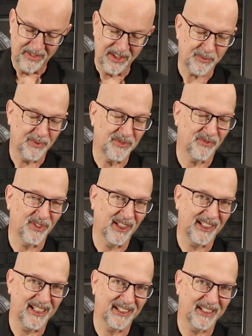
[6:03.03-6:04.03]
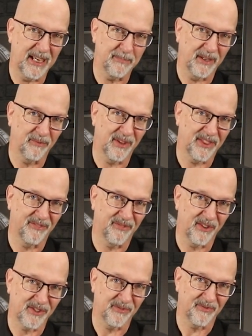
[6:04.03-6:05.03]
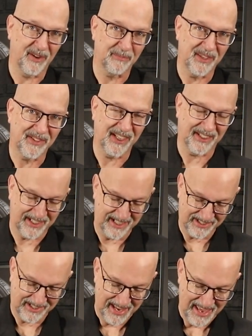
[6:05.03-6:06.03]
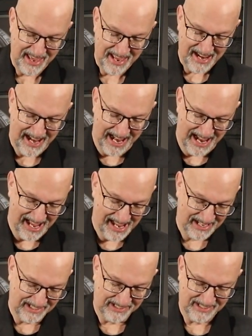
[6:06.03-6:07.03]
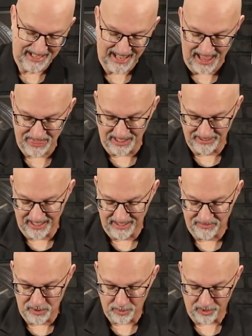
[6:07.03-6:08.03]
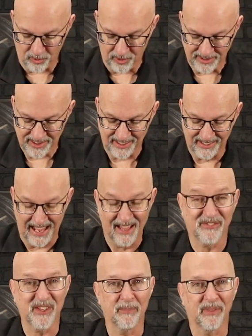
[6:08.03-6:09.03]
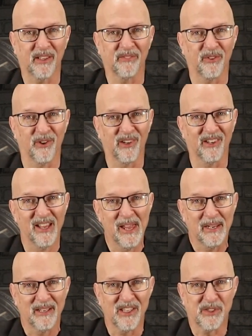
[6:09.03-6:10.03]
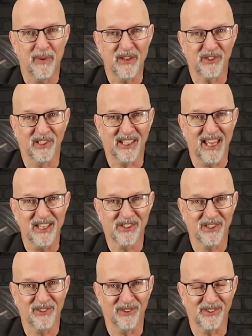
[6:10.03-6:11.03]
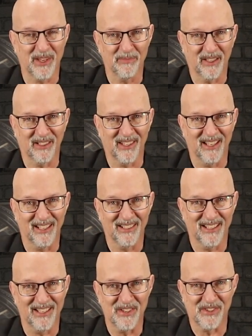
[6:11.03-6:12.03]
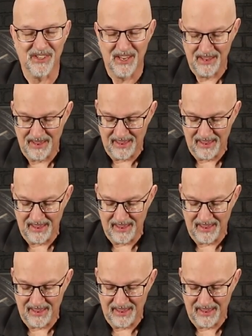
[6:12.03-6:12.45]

this one's really in keeping with the version from the 60s. And I think that if you were going to have something for a special occasion or something that is